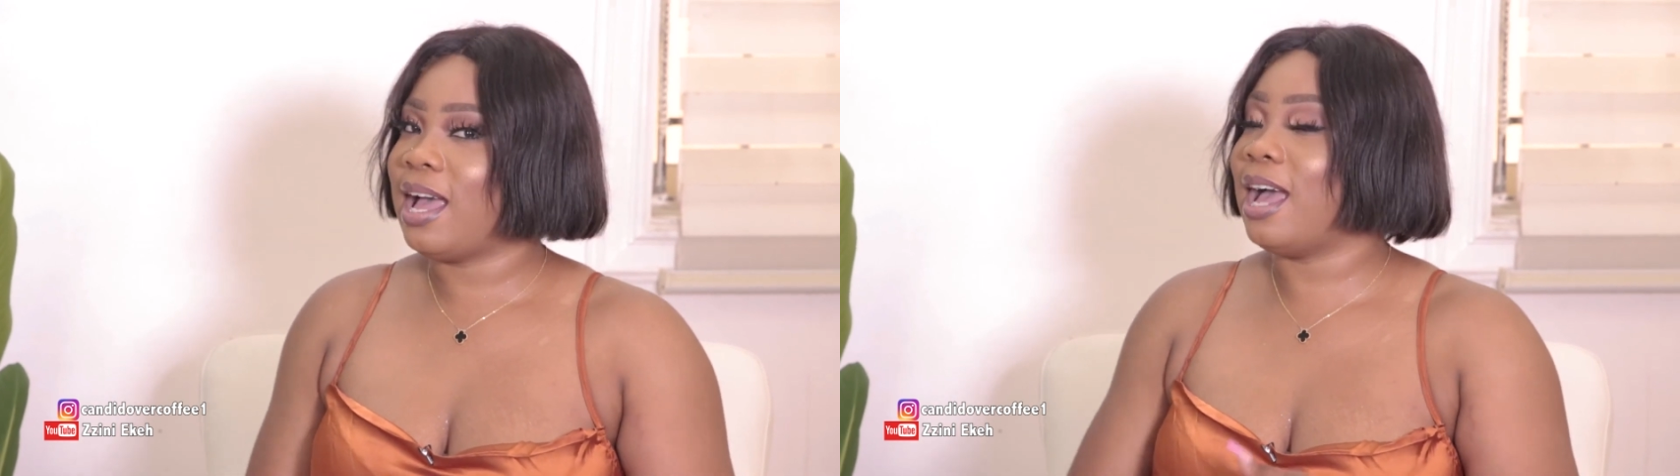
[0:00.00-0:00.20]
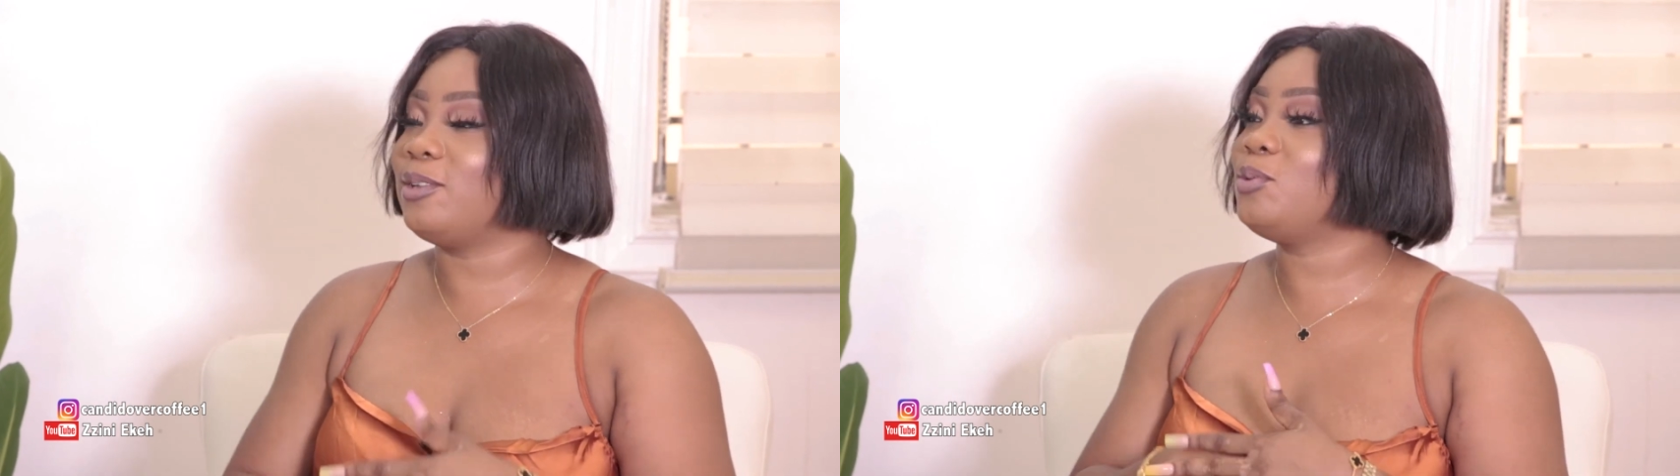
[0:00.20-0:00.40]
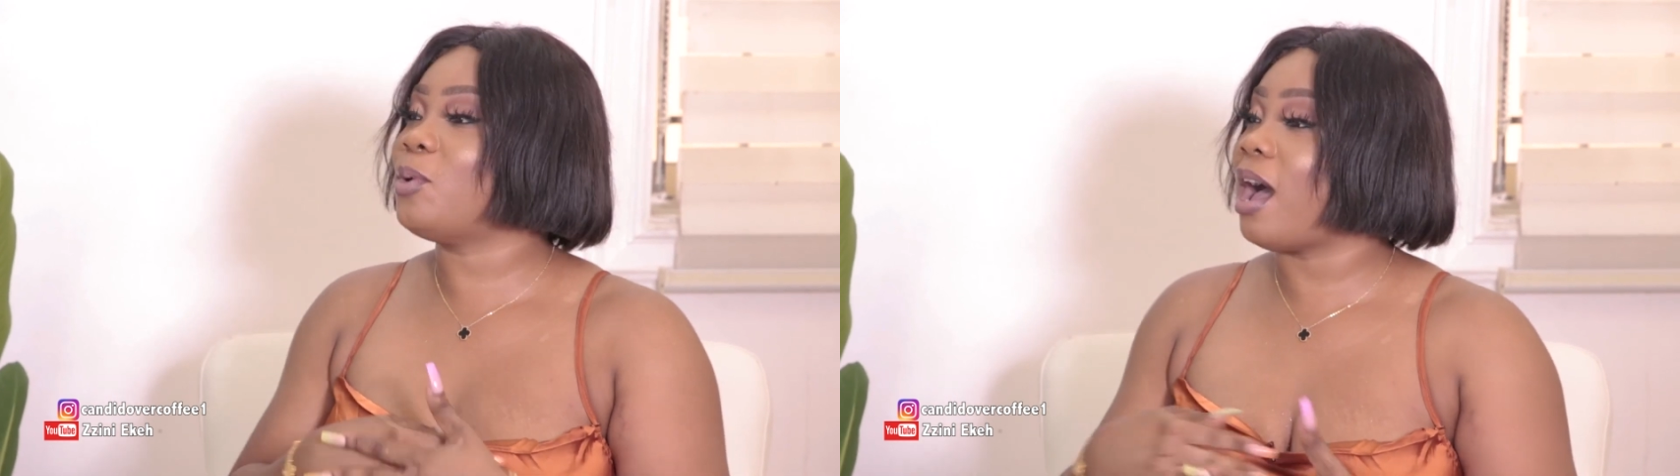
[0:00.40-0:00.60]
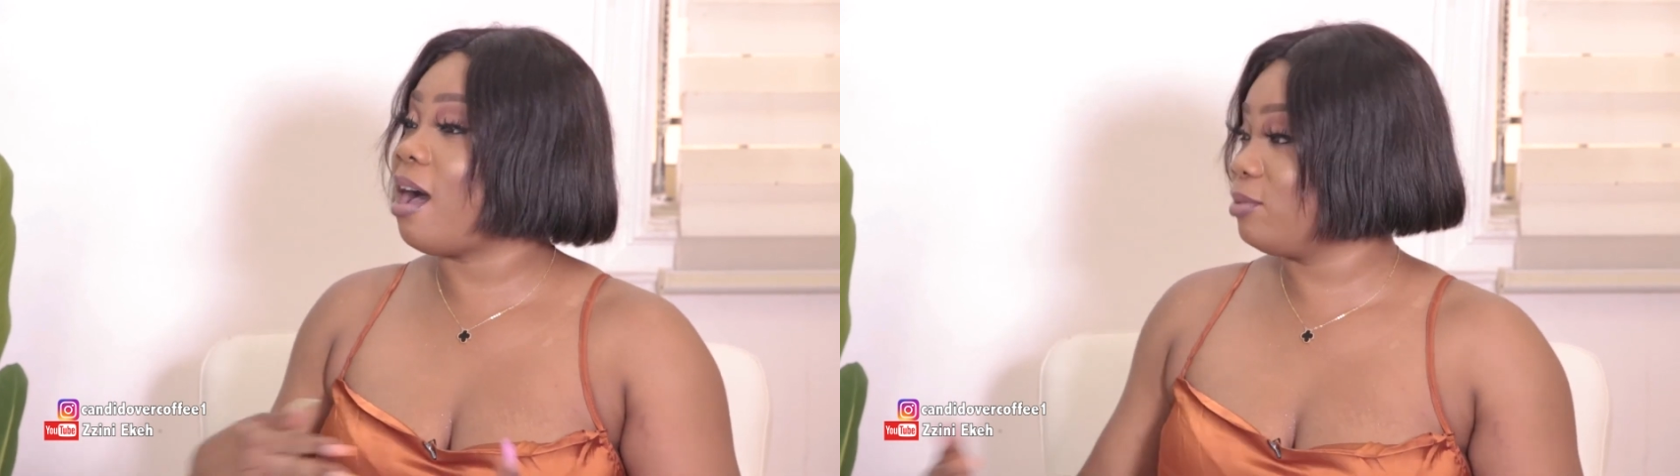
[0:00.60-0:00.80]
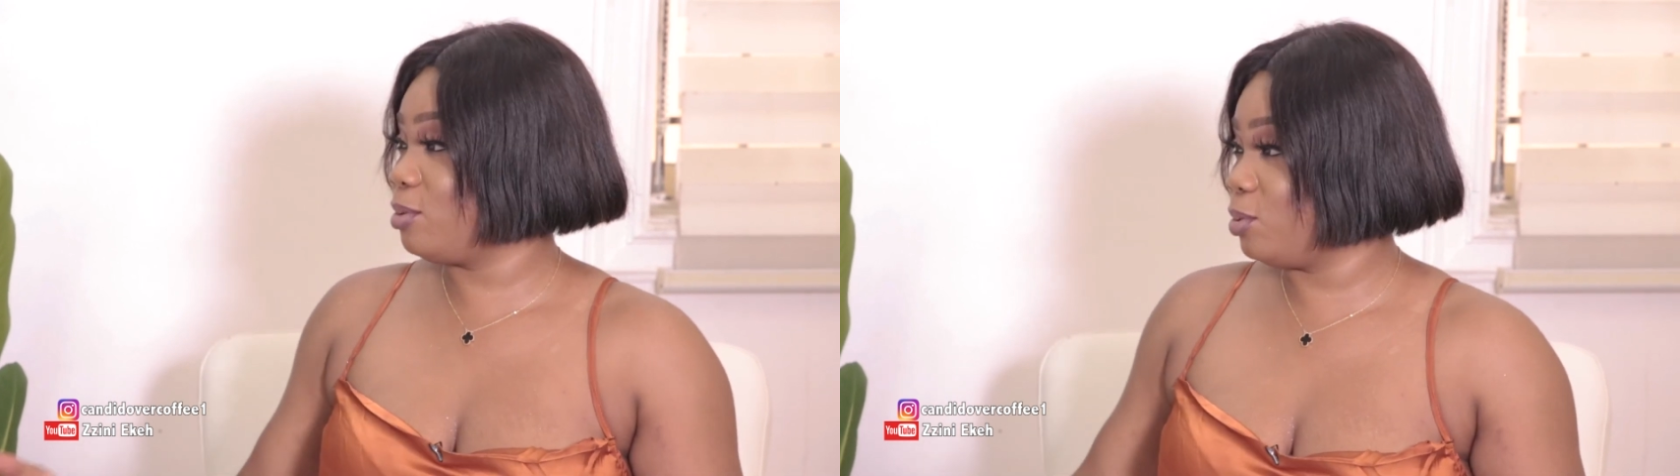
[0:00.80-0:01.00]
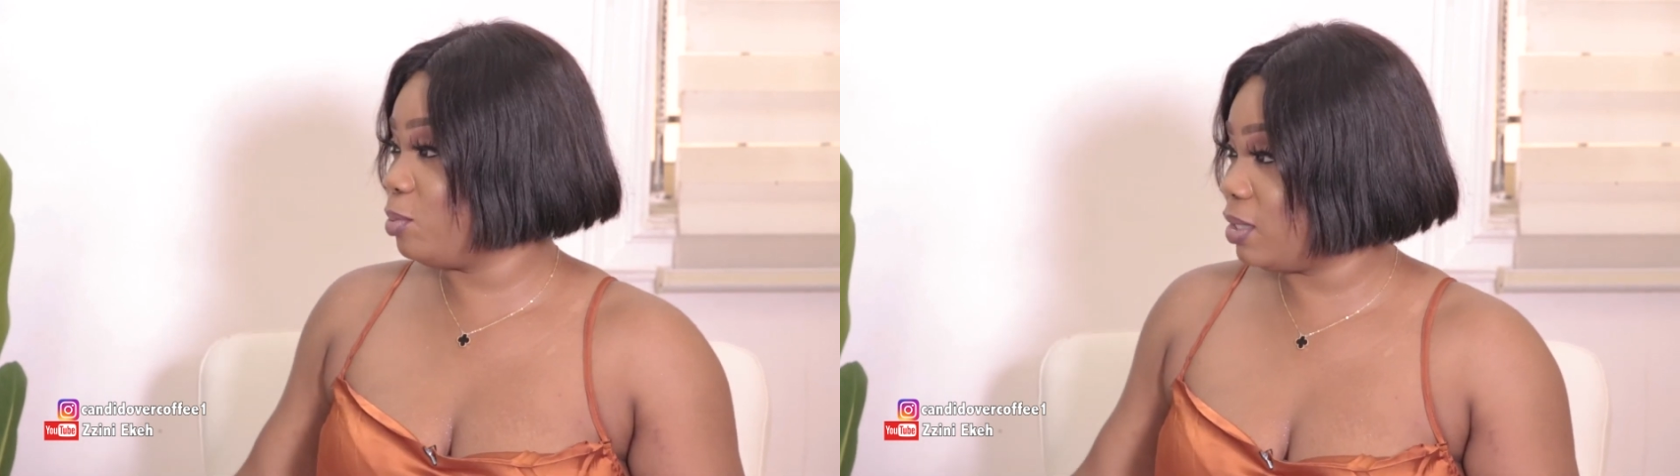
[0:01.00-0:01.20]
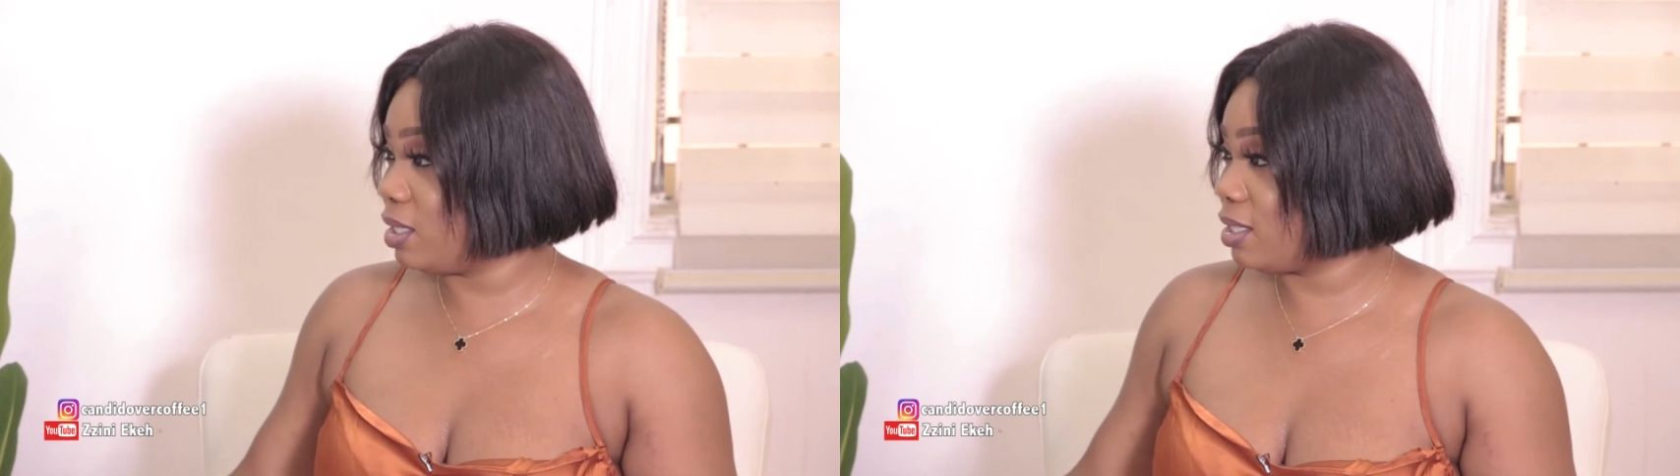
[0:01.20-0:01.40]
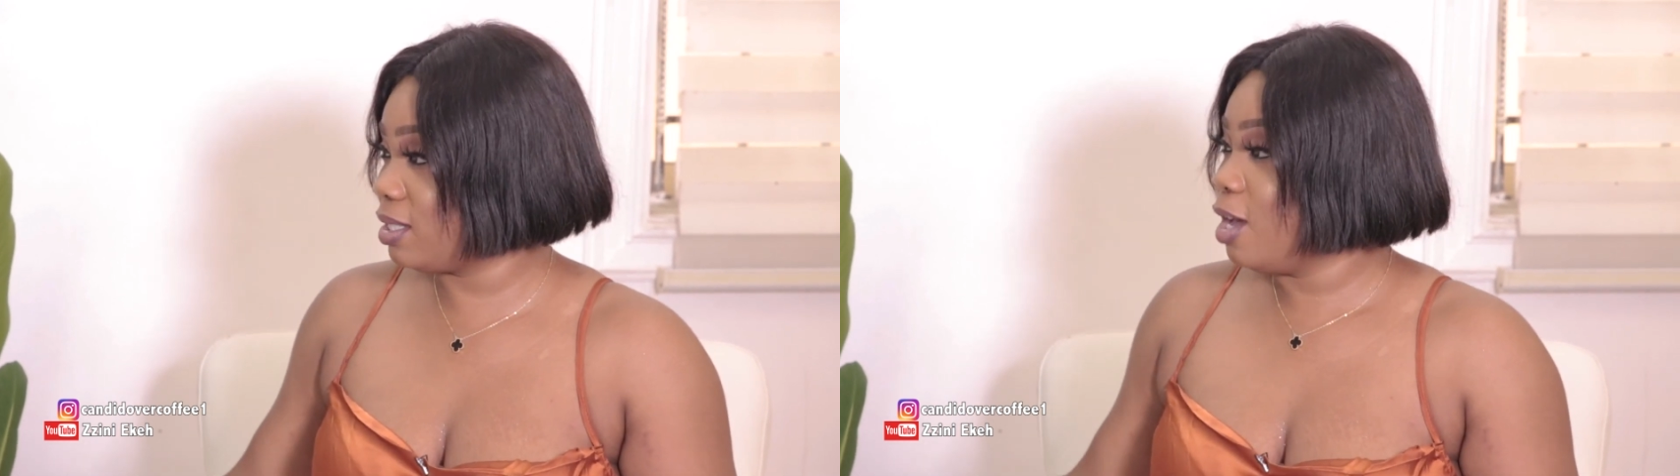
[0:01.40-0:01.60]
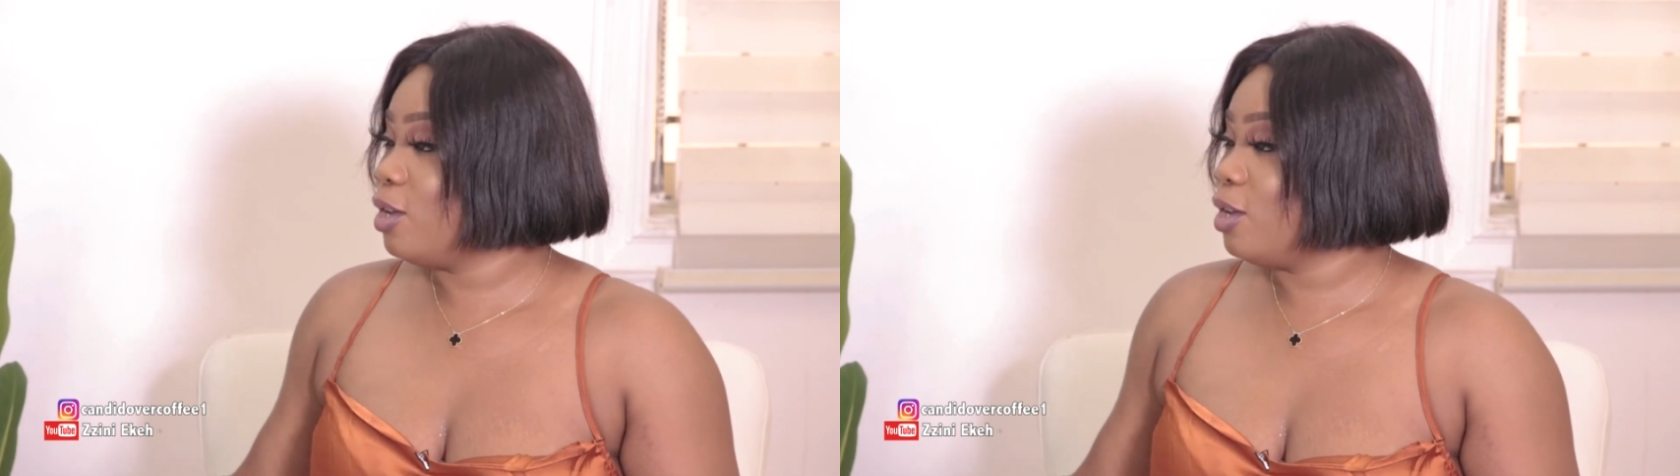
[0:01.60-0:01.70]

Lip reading: I don't know how to do business.